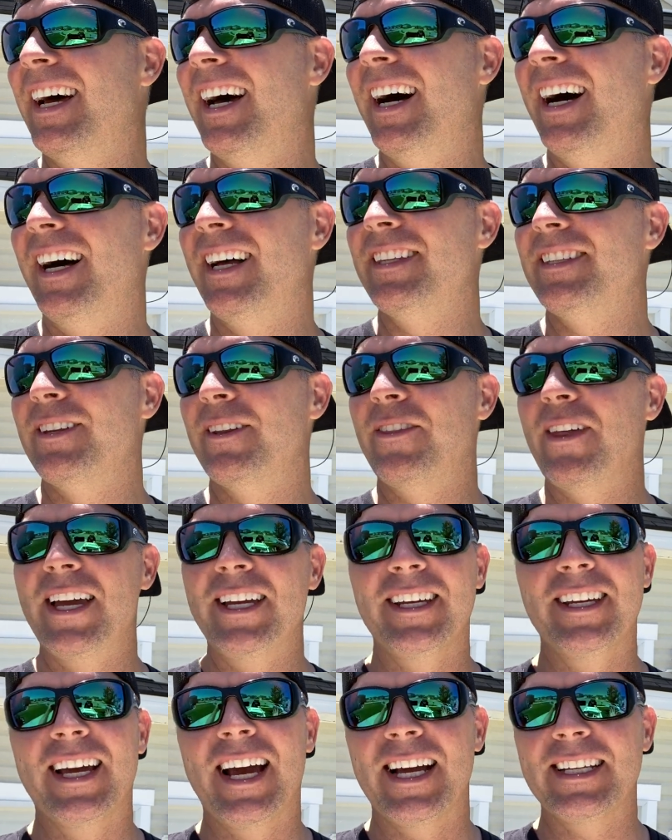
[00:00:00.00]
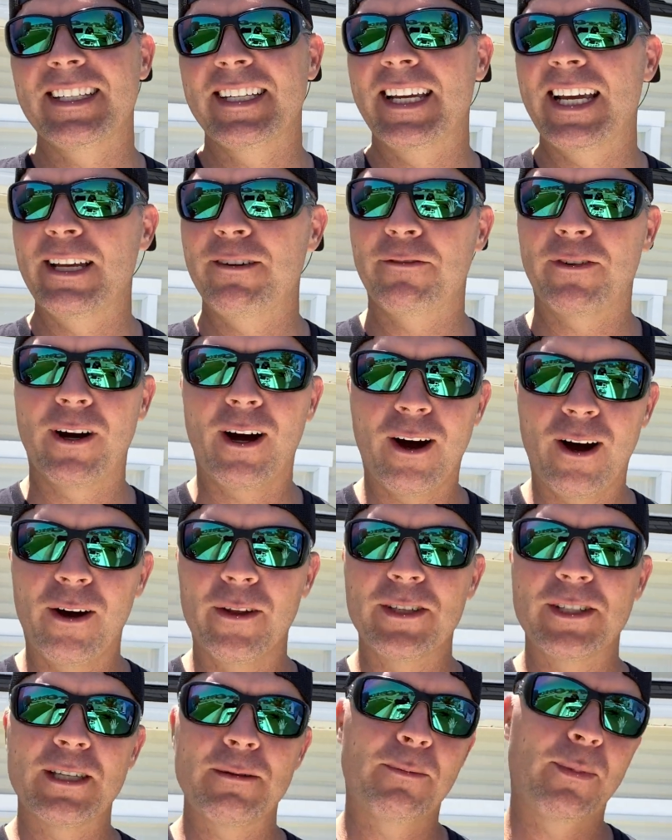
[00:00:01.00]
So thank you guys again for
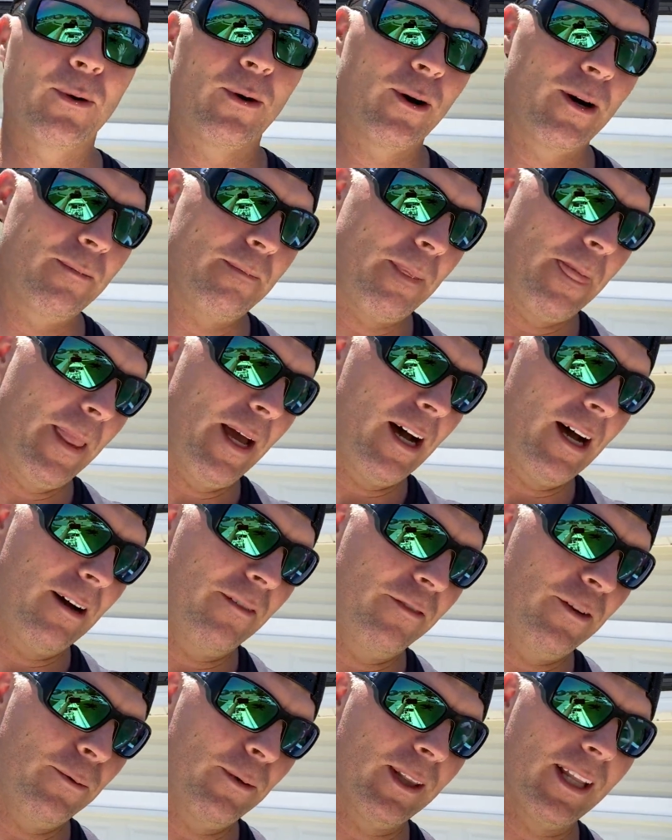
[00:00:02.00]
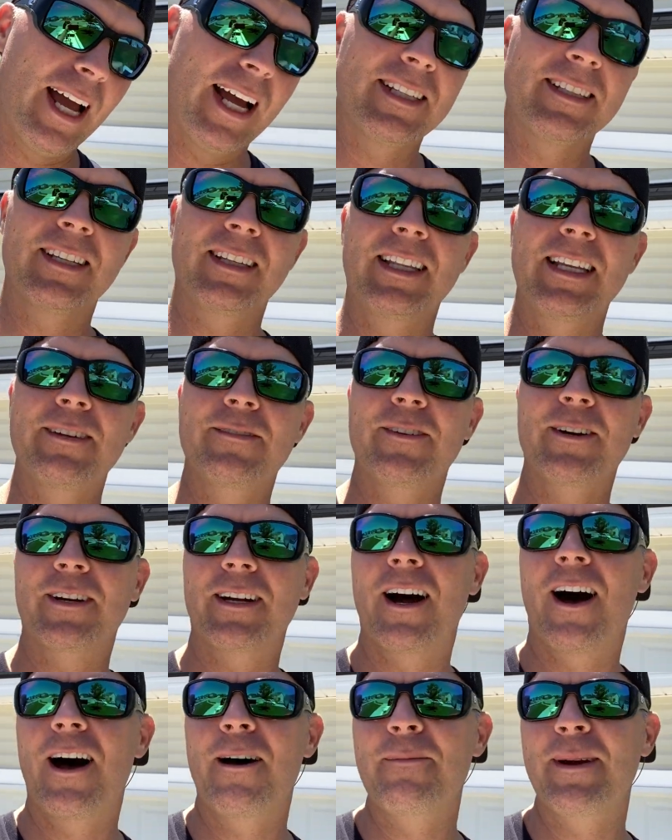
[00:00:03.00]
all the support. If you would like to leave a
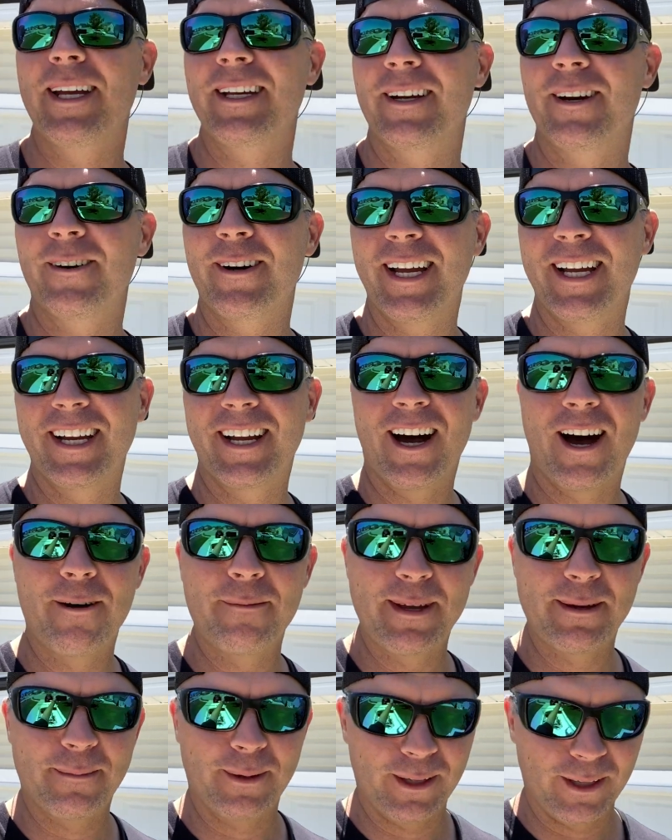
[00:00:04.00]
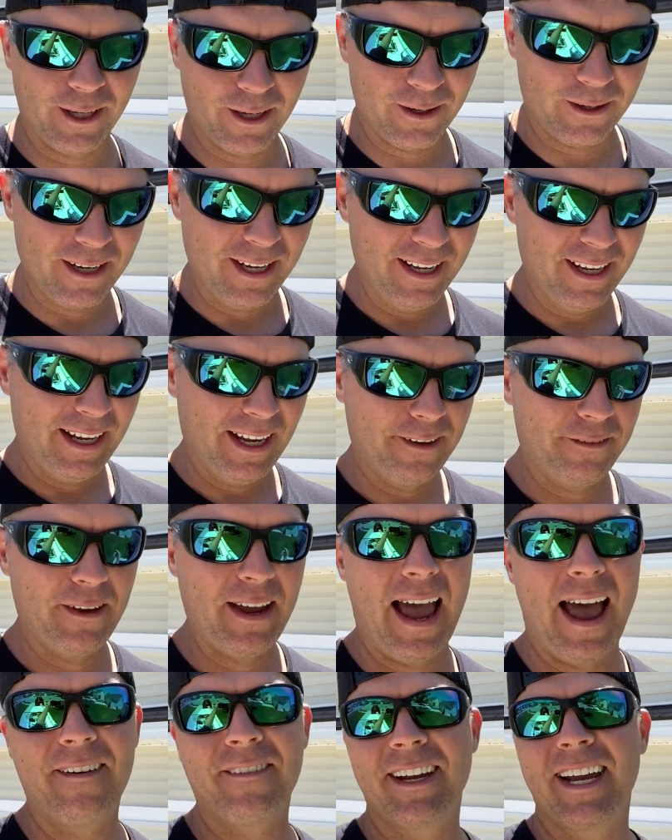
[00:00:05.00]
comment, go ahead and comment below. If
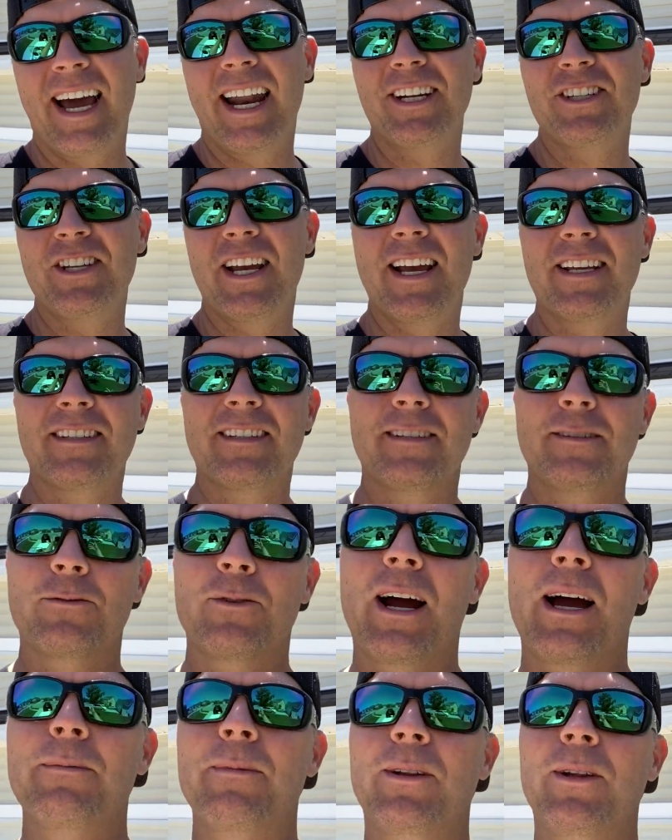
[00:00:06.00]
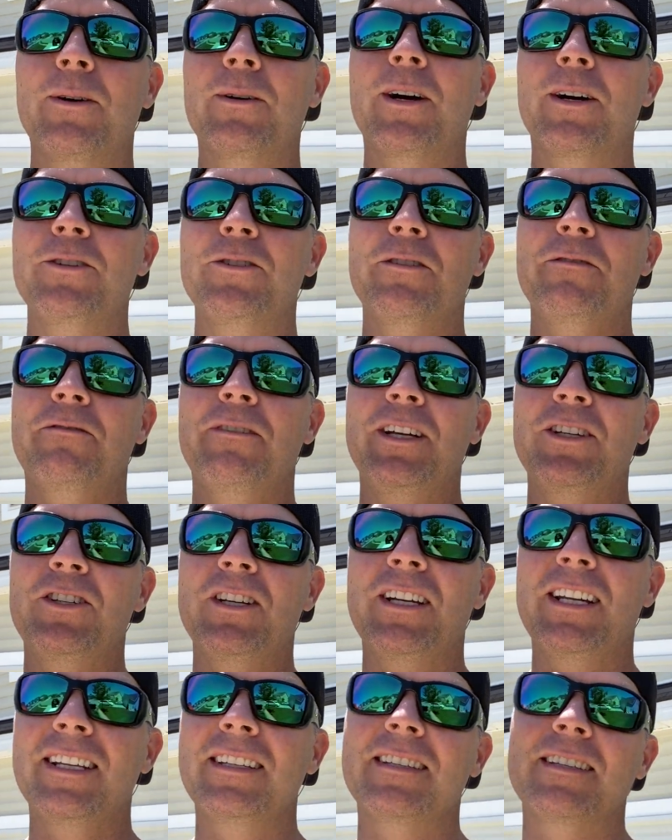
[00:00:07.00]
you haven't got a chance to subscribe to Low Country
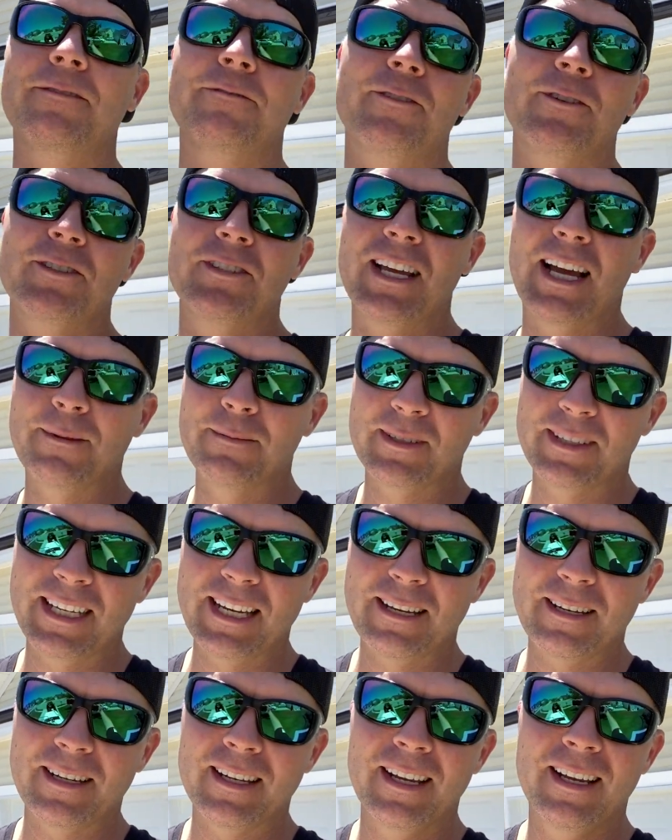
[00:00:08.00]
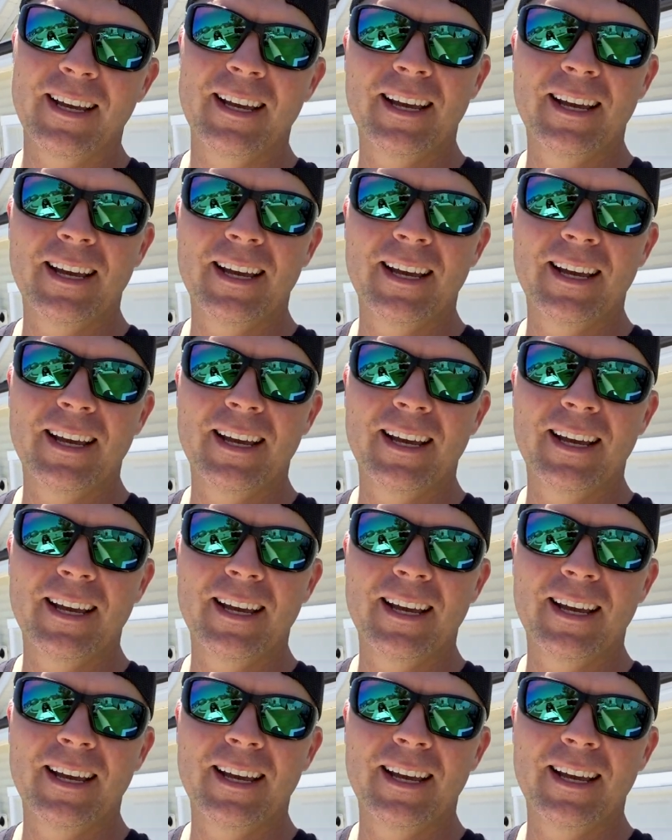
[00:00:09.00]
Fishing, this is the first time seeing